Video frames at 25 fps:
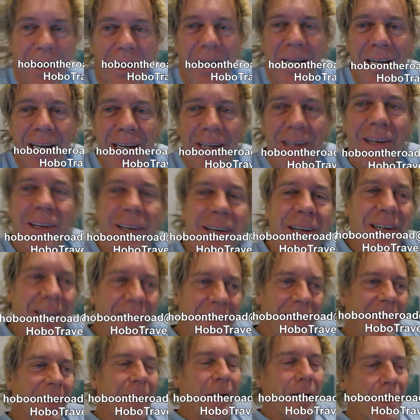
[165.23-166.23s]
gear,
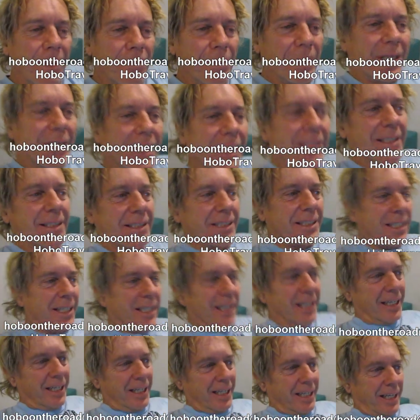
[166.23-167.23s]
because
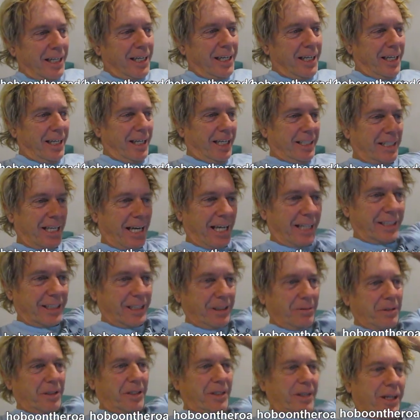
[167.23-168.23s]
a
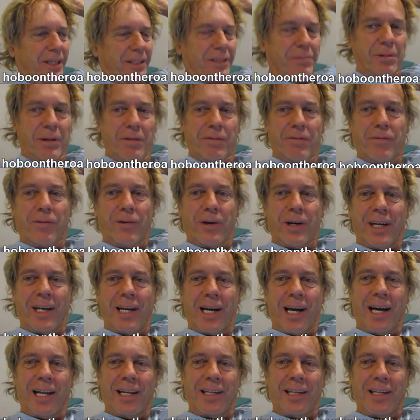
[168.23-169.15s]
taxi would cost me $40.